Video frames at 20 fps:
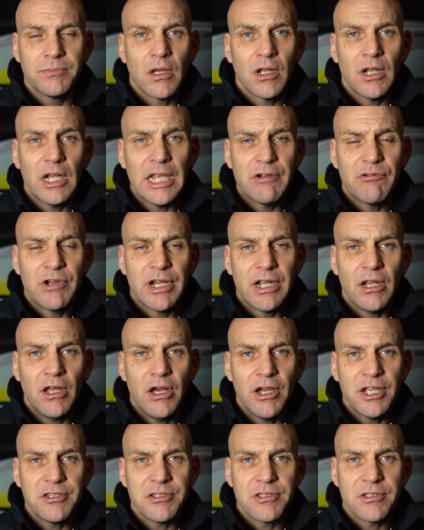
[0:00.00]
clear rear
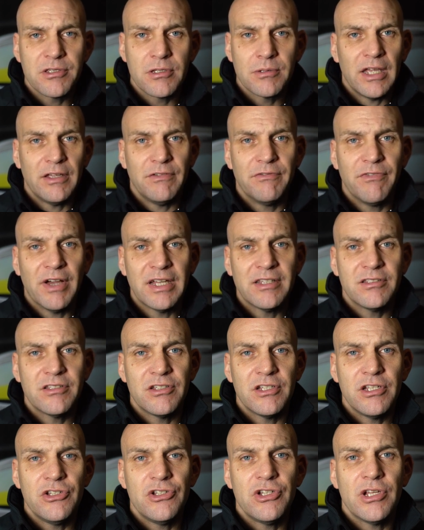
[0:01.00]
lights, a
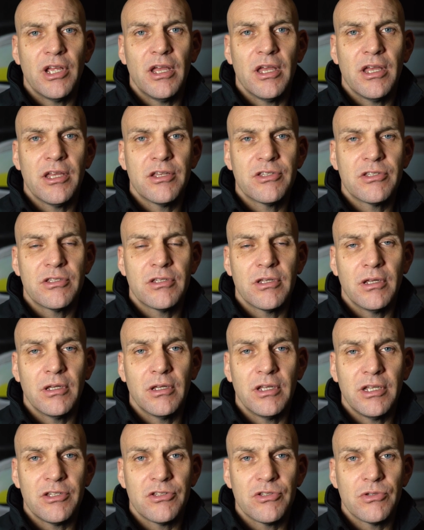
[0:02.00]
Vantage S
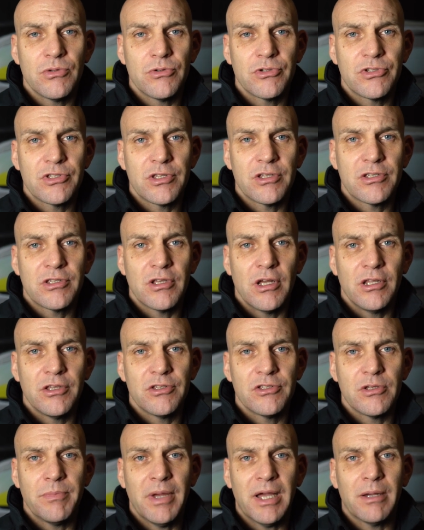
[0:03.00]
exhaust
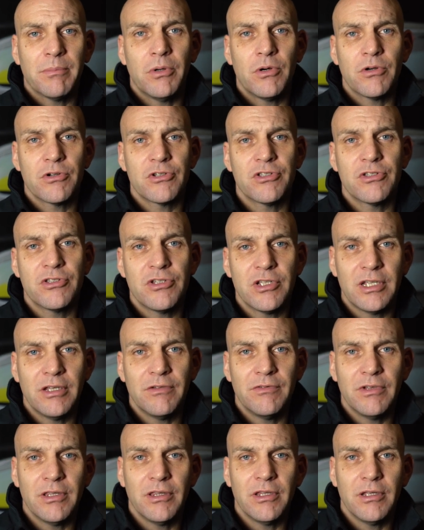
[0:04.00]
silencer back box to
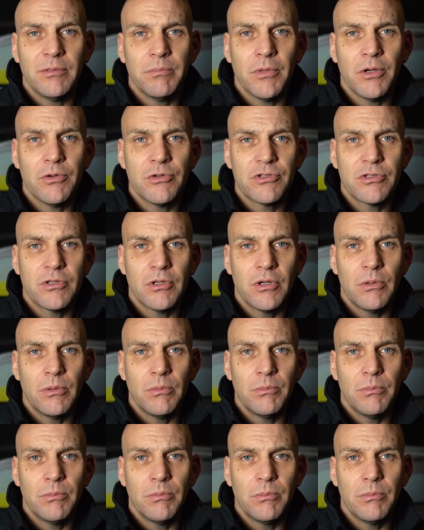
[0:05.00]
give it the most